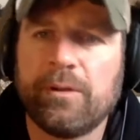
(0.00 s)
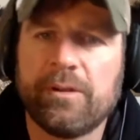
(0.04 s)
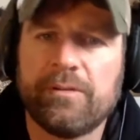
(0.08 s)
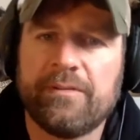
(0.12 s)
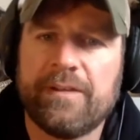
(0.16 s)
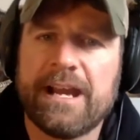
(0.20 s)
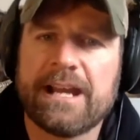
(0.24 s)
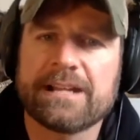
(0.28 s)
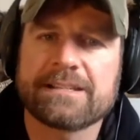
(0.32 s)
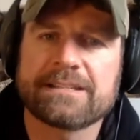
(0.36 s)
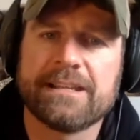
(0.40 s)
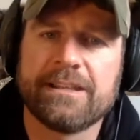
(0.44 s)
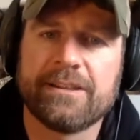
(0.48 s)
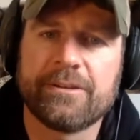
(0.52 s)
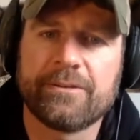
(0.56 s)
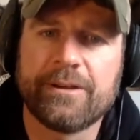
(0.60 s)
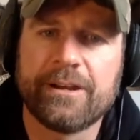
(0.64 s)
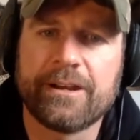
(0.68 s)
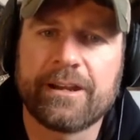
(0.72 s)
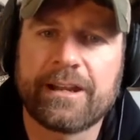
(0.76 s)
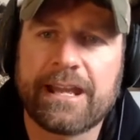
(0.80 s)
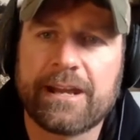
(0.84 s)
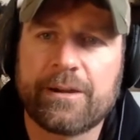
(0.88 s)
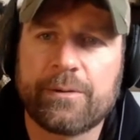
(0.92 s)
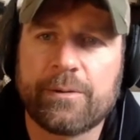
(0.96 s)
of asking the
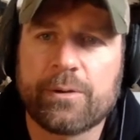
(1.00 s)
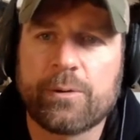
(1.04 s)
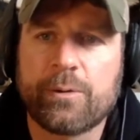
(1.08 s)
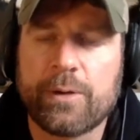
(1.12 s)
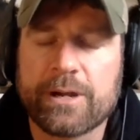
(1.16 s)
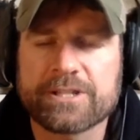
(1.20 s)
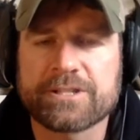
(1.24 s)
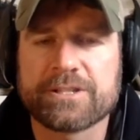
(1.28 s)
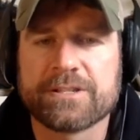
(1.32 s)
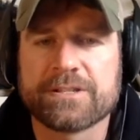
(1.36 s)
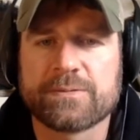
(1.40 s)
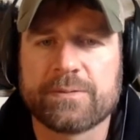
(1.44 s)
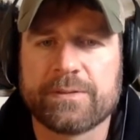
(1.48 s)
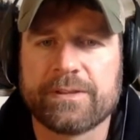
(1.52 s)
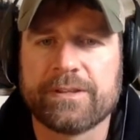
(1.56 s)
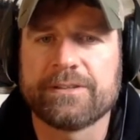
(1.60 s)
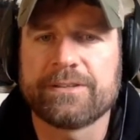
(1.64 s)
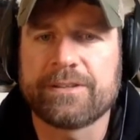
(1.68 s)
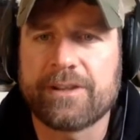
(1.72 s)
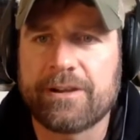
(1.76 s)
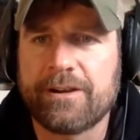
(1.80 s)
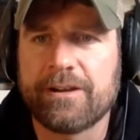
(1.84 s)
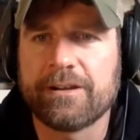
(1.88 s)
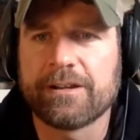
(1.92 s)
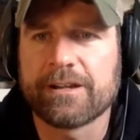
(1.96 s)
right questions with a
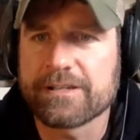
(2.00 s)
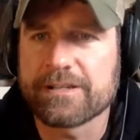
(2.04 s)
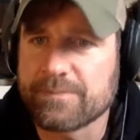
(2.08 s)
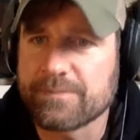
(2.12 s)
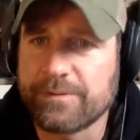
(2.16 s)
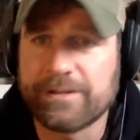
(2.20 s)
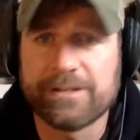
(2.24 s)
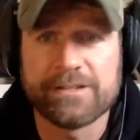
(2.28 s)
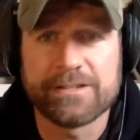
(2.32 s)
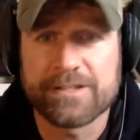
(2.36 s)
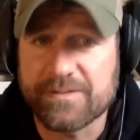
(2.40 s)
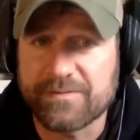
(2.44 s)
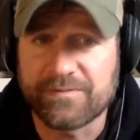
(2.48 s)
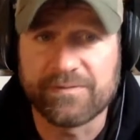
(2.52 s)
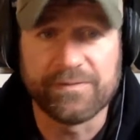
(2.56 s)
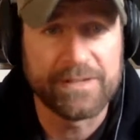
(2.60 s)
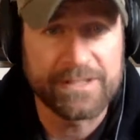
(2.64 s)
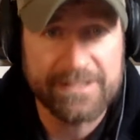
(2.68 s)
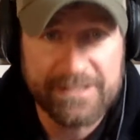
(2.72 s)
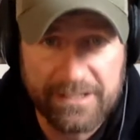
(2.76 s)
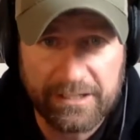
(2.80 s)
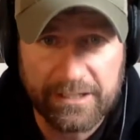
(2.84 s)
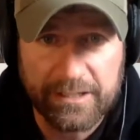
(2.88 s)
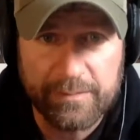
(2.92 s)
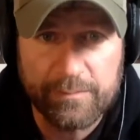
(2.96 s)
dog, because we can just
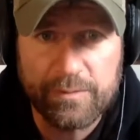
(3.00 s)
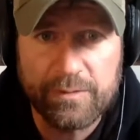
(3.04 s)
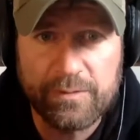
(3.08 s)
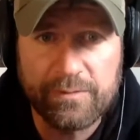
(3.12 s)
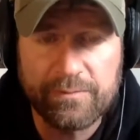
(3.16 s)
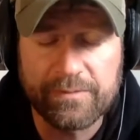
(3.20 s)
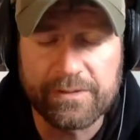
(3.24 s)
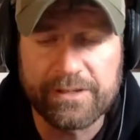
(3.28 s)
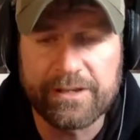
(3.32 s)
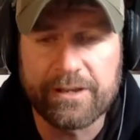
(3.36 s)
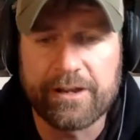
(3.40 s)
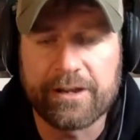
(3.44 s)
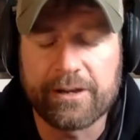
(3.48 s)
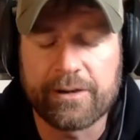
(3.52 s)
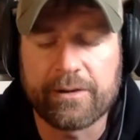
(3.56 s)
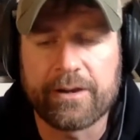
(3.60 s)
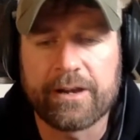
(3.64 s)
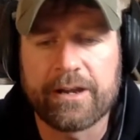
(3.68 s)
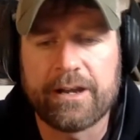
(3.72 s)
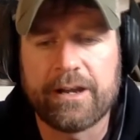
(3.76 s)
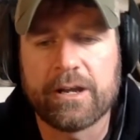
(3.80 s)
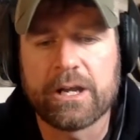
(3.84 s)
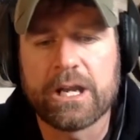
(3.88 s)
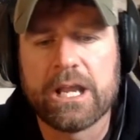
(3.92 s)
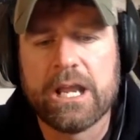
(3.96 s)
physically move a dog
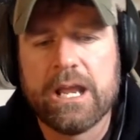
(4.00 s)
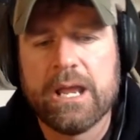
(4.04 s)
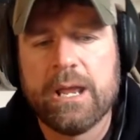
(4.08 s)
around,